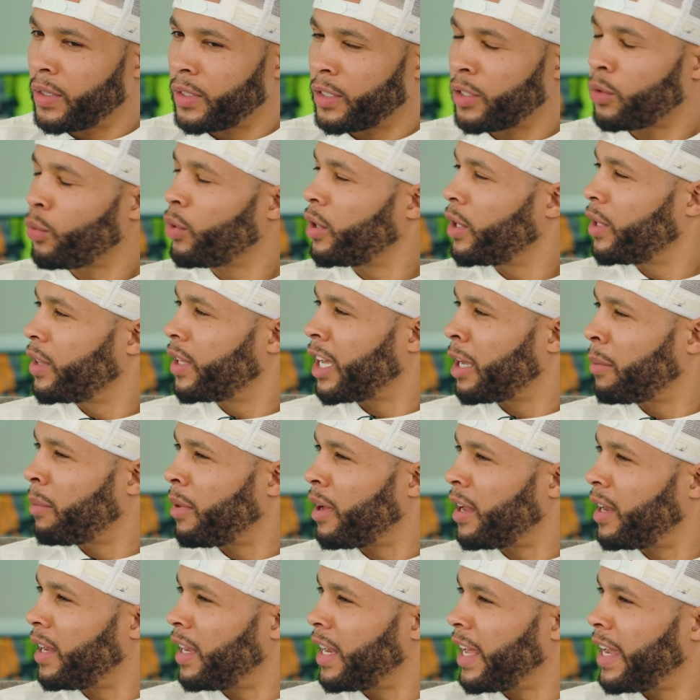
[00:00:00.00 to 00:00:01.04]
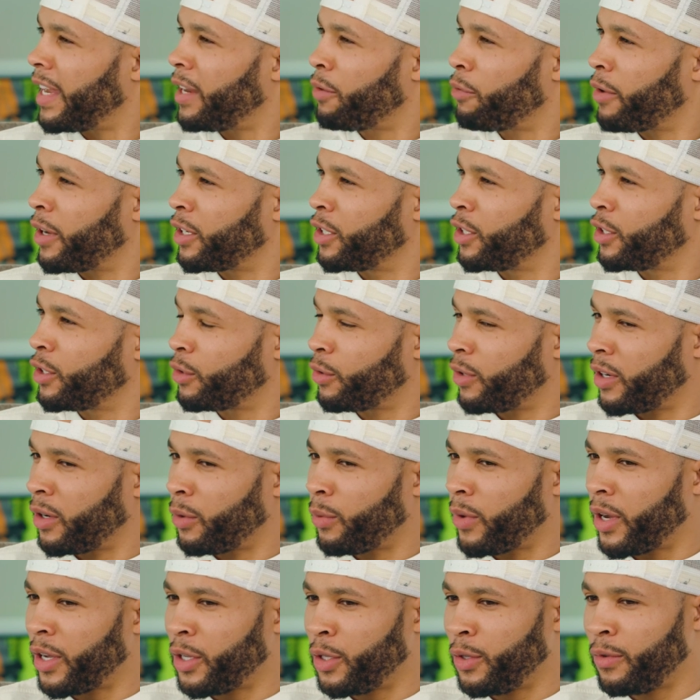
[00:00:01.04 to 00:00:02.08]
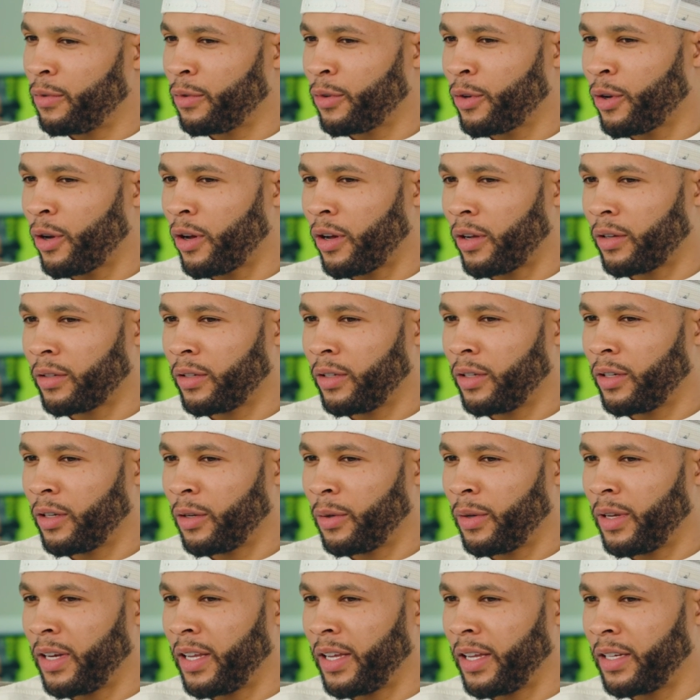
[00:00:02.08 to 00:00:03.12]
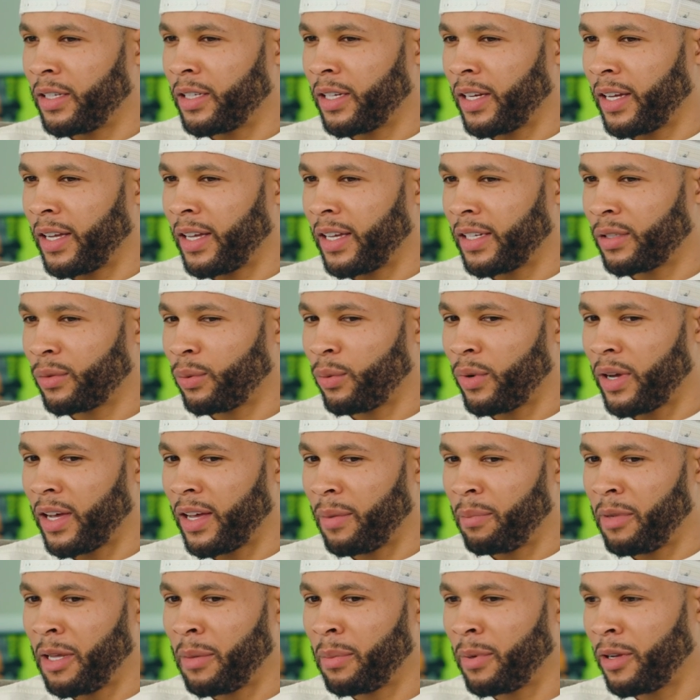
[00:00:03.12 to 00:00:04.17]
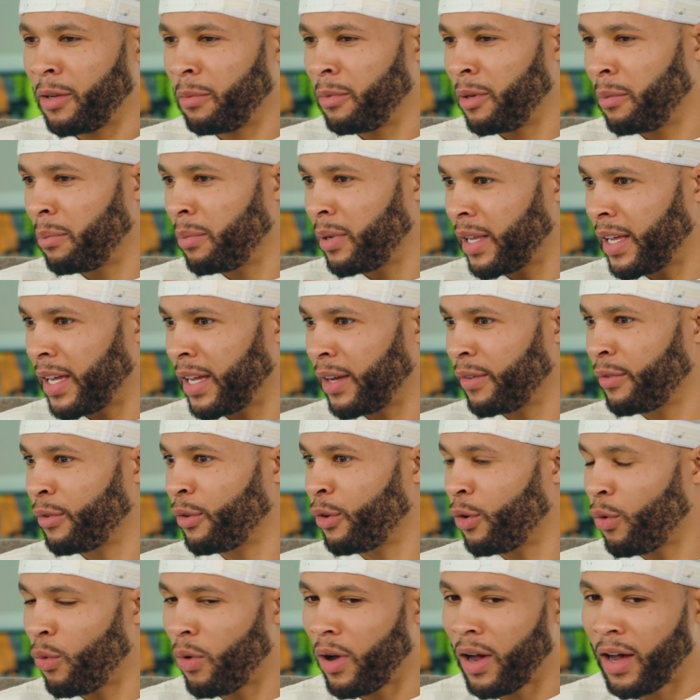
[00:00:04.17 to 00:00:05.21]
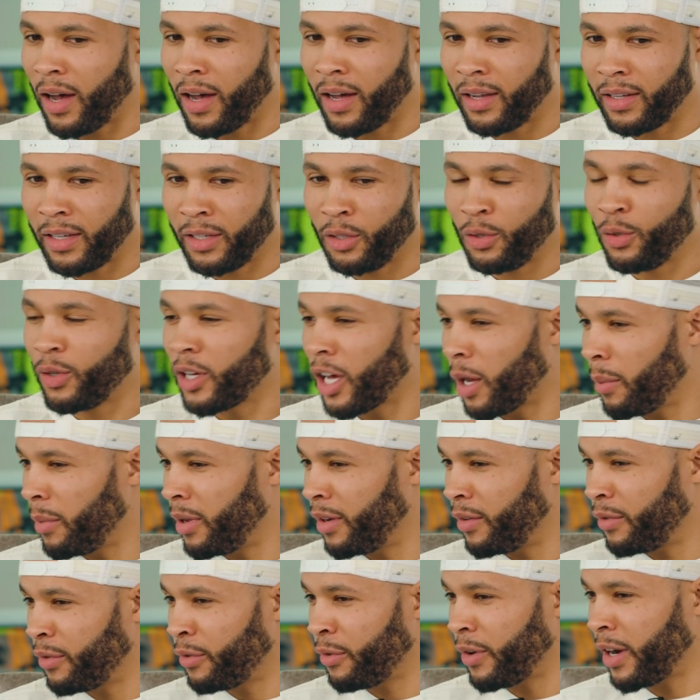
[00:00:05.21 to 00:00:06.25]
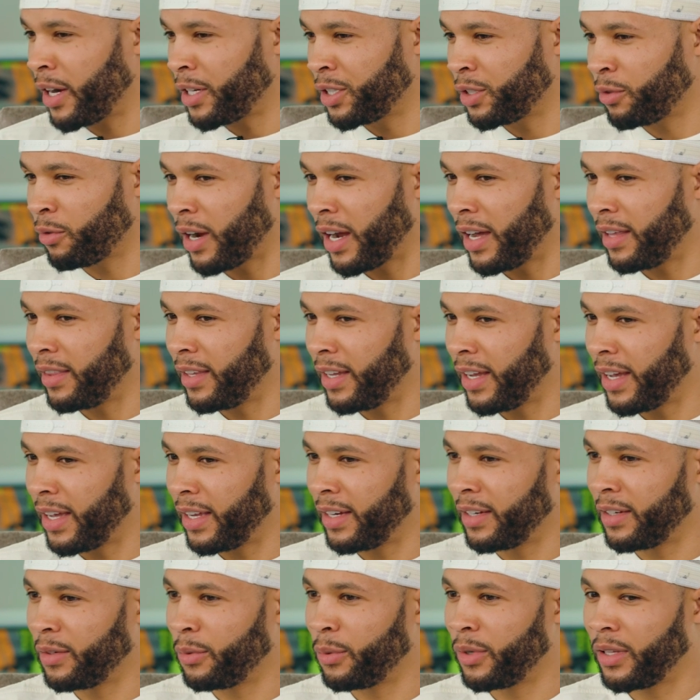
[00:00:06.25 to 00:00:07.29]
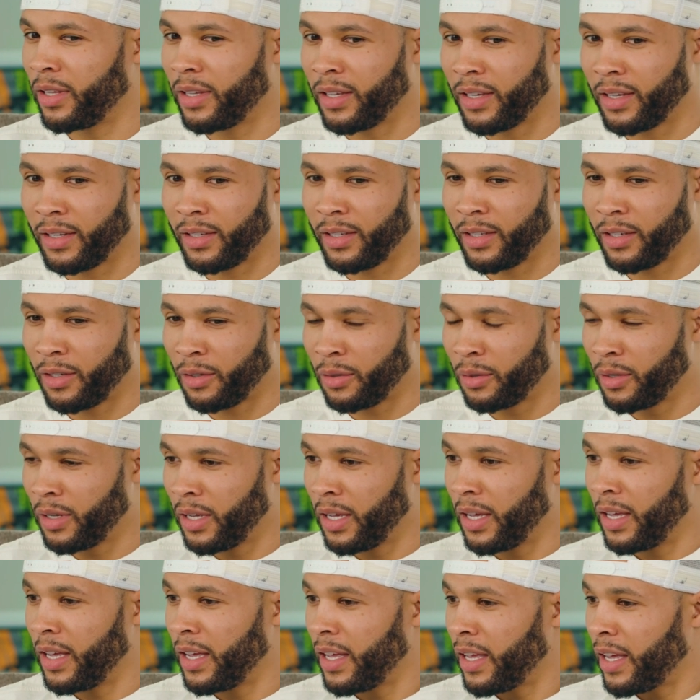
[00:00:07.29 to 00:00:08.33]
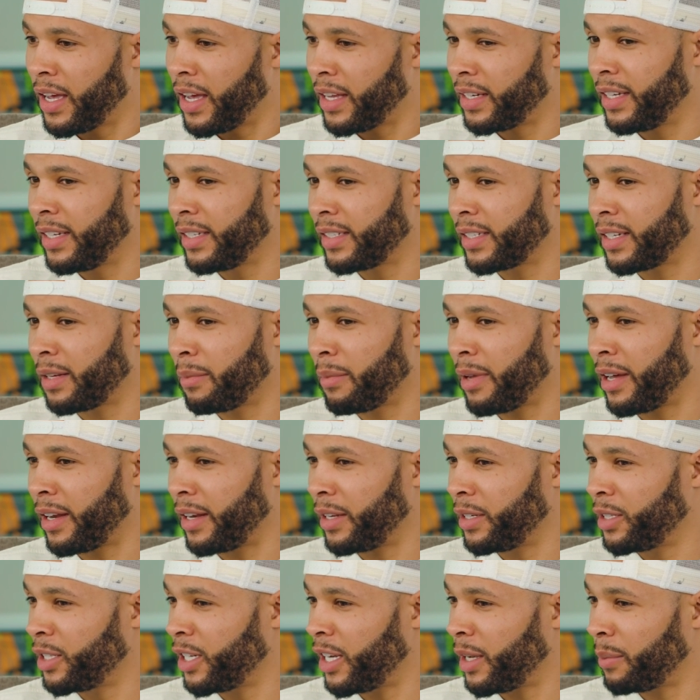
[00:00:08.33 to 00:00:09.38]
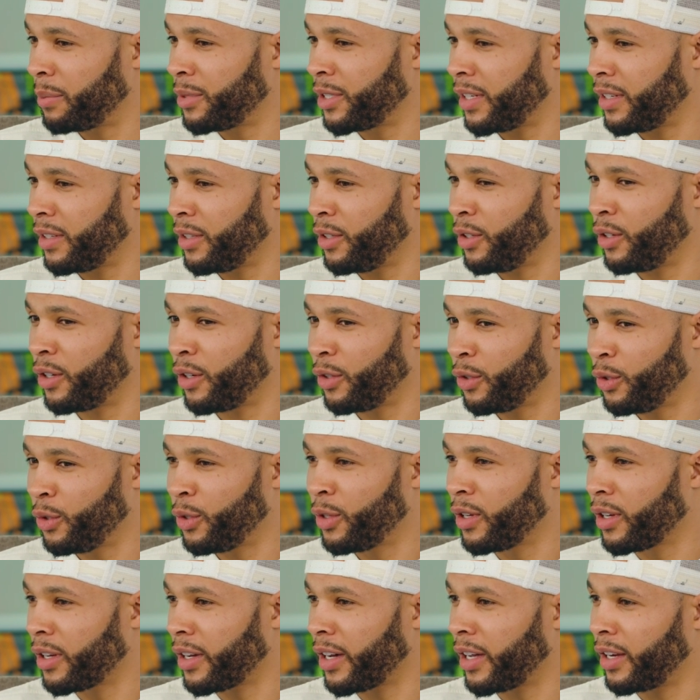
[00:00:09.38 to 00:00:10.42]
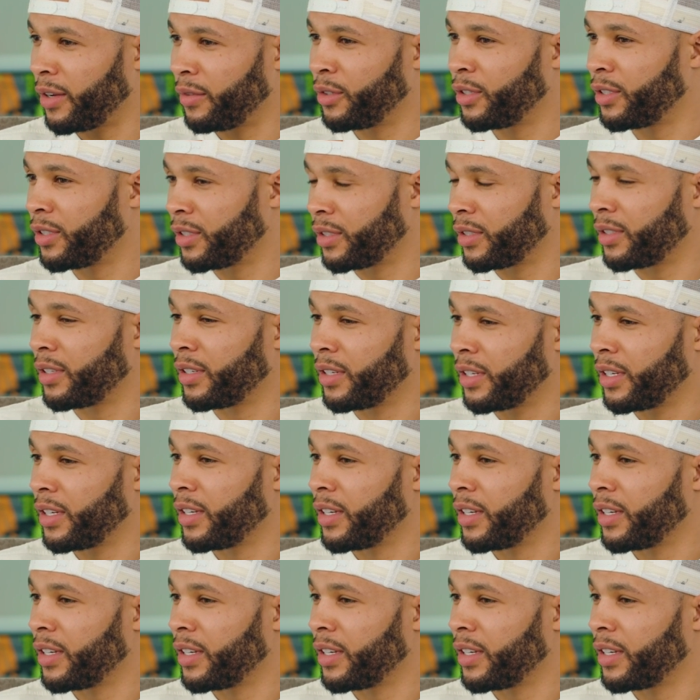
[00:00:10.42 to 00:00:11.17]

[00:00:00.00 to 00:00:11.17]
So what do you think about late registering where you've got, you know, an edge, I guess, where people have been playing for a while and you come in fresh right at the end with a, you know, a decent amount of chips and, you know, you can kind of just,